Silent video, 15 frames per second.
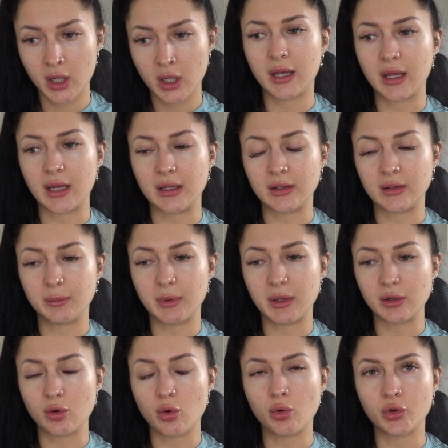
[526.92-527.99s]
It's
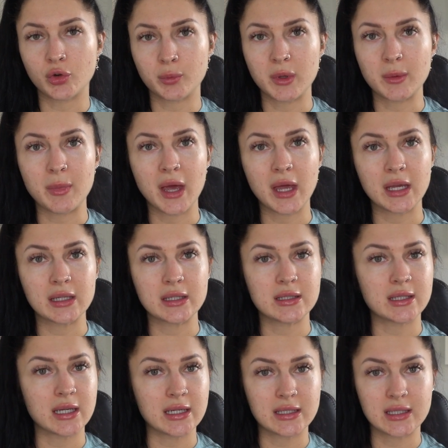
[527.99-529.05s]
been causing me pain
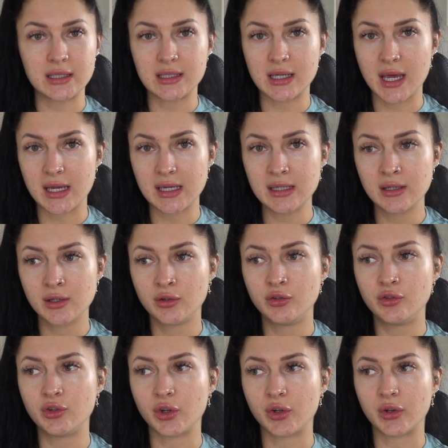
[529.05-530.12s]
day to day,
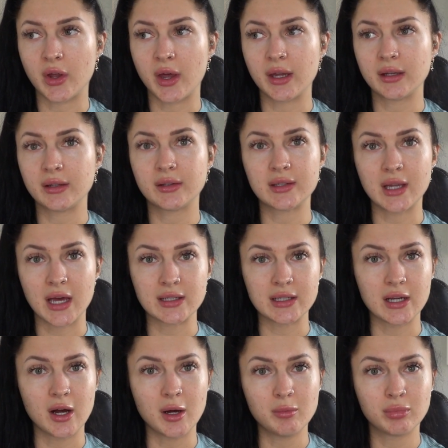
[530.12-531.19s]
just like
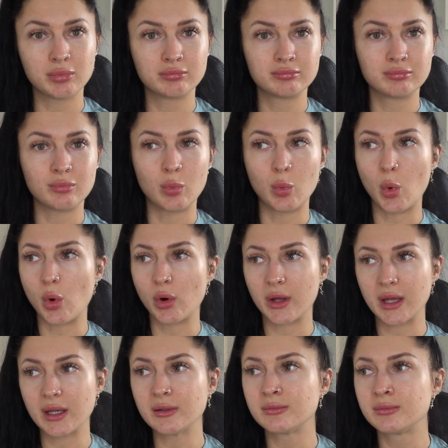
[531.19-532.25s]
standing up,
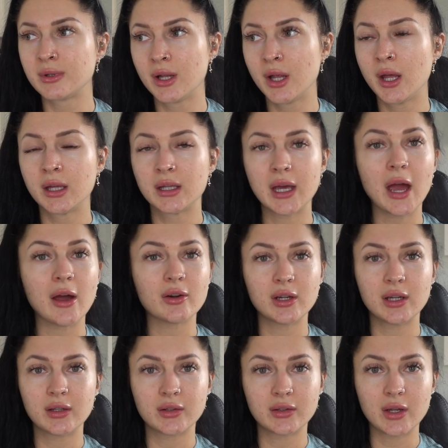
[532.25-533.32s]
walking,
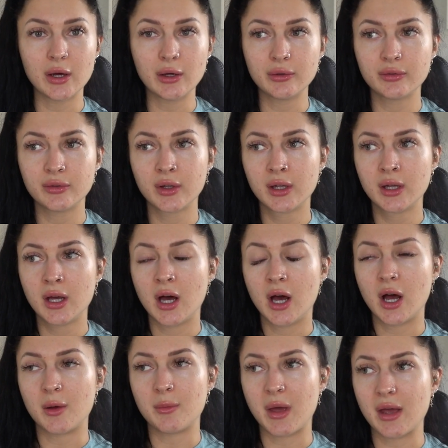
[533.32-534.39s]
carrying stuff.
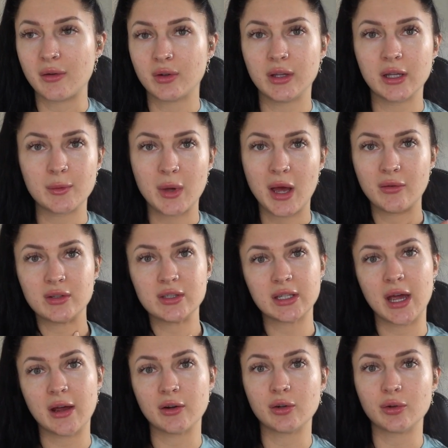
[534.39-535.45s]
Everything I'm having to
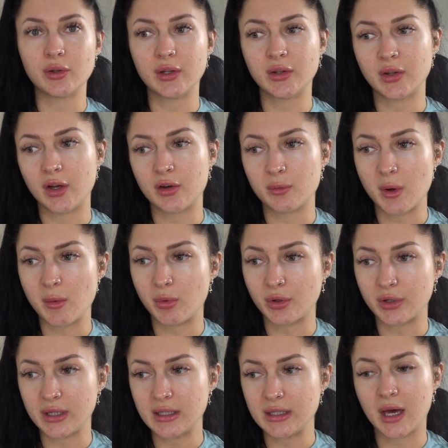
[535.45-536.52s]
carry on this side of my
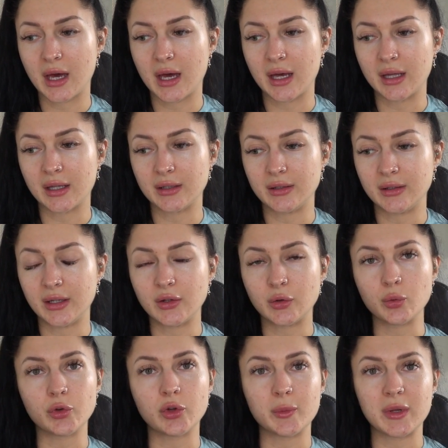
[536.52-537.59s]
body, and it's
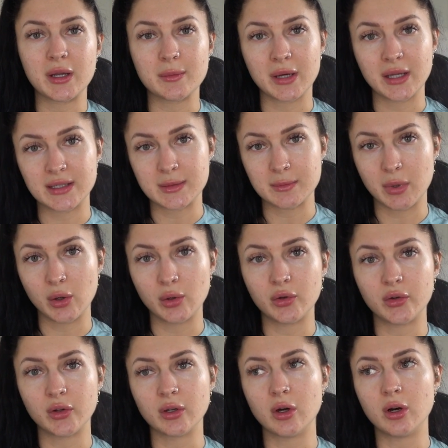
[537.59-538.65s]
also been impacting
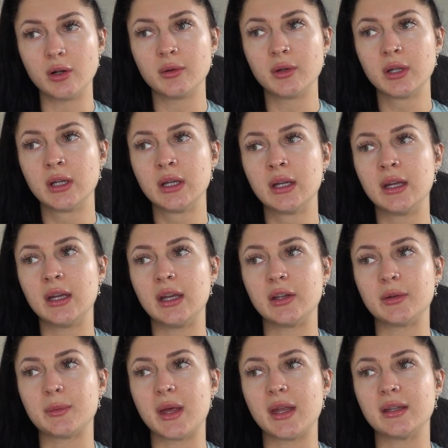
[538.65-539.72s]
posing a lot.
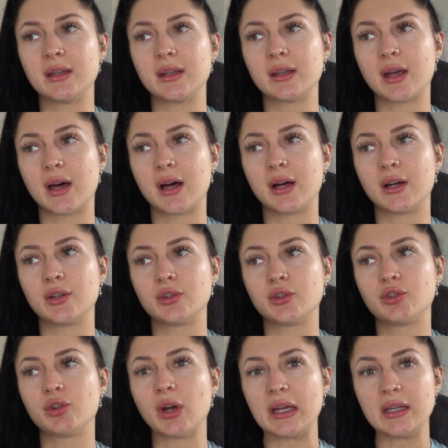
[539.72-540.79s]
It's meant that
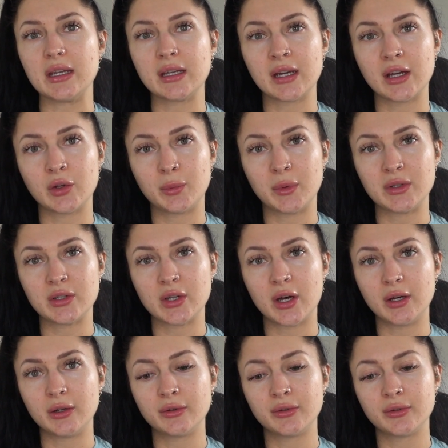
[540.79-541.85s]
training has been
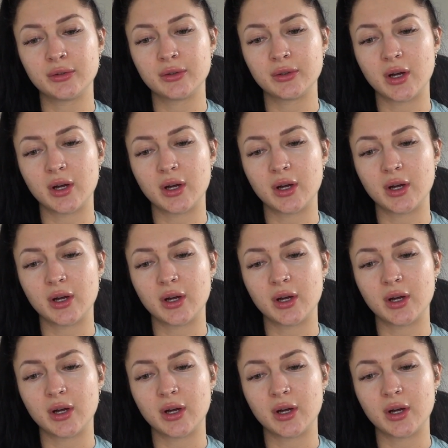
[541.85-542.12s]
tough.